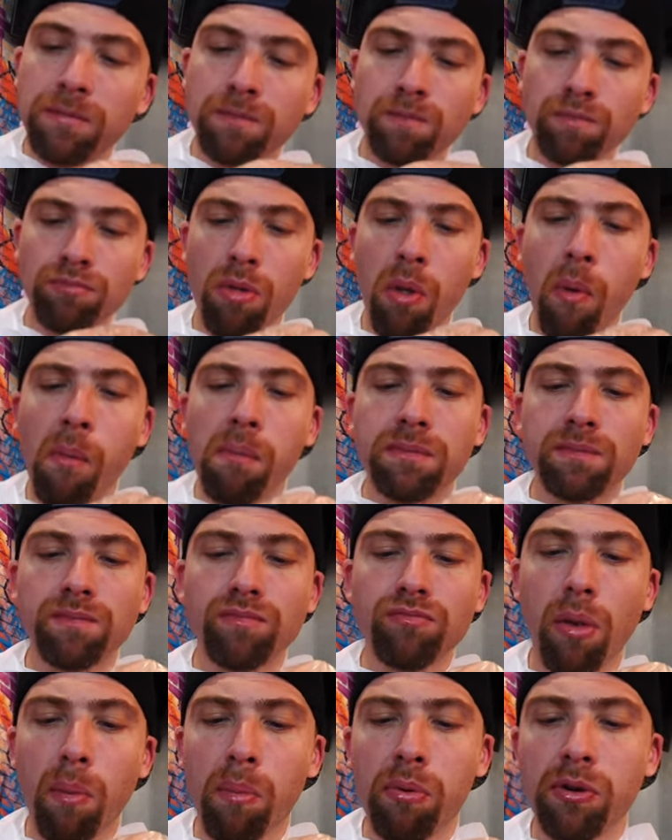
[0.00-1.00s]
Mm-hmm.
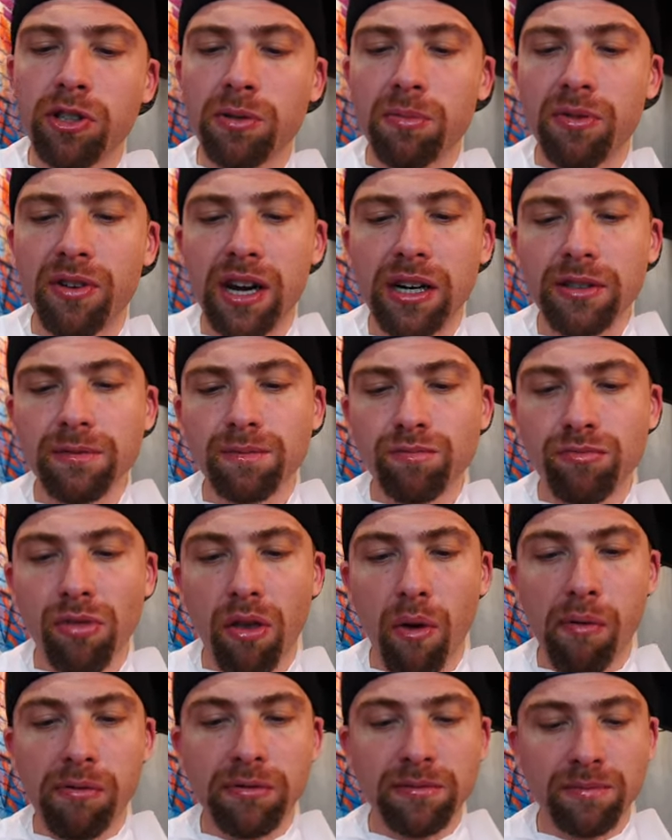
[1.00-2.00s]
Pull some of it out,
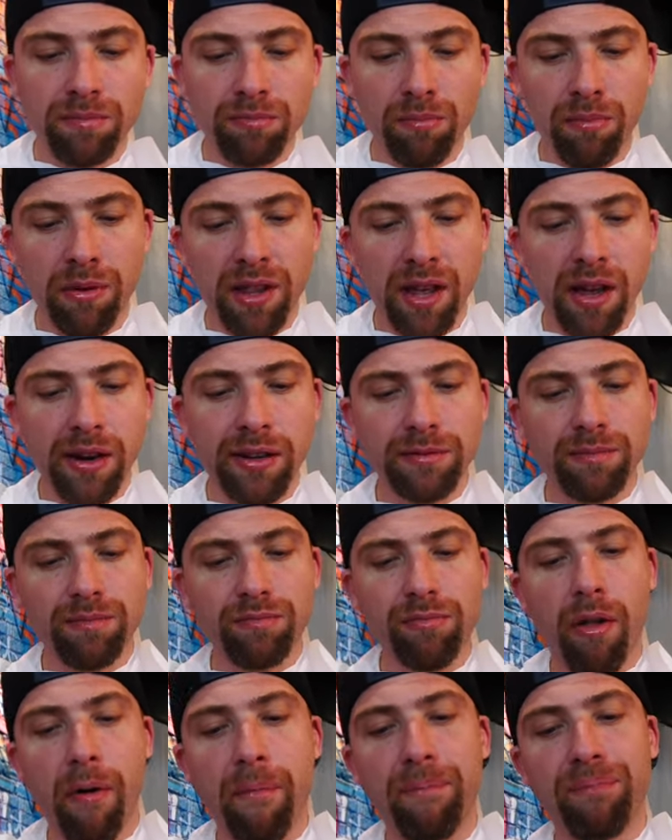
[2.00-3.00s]
but then
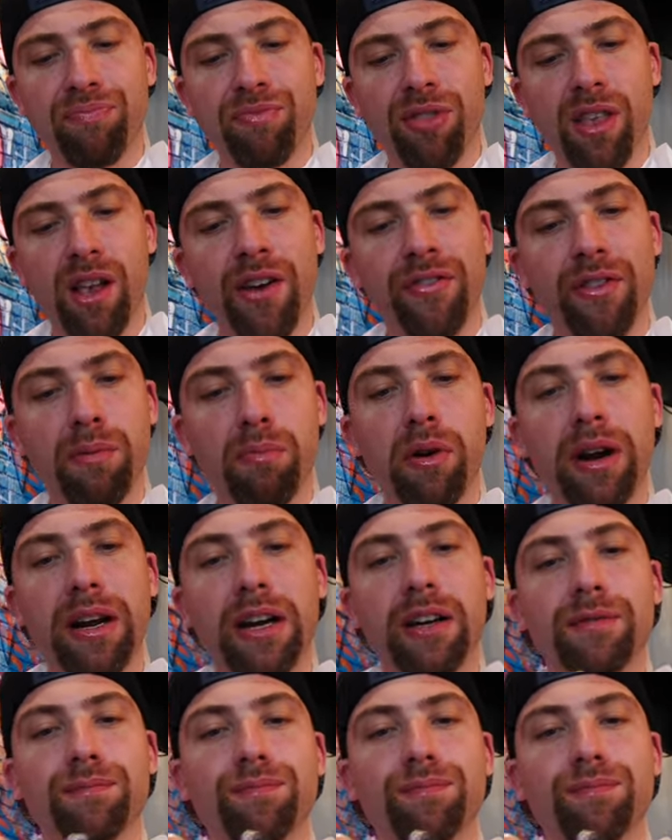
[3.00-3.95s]
you have to break.